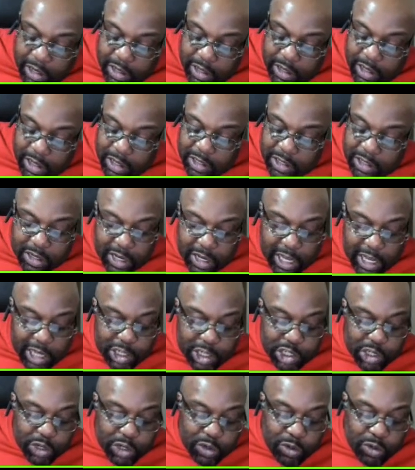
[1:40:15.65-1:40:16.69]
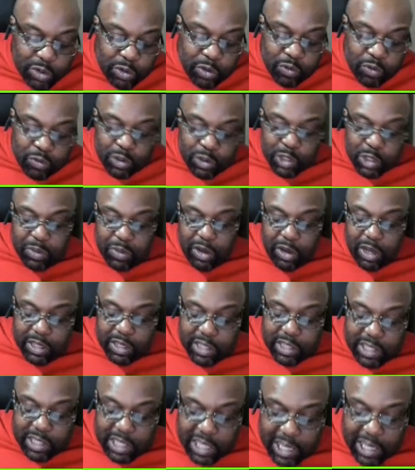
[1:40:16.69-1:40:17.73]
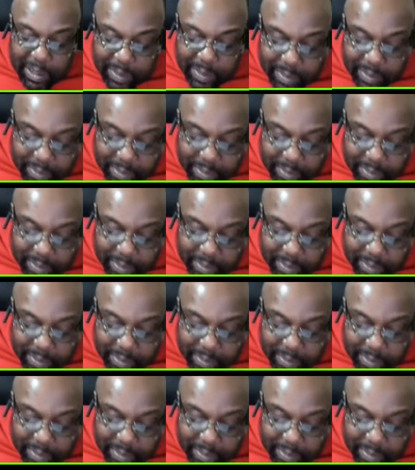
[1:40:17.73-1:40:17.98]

International Response Team,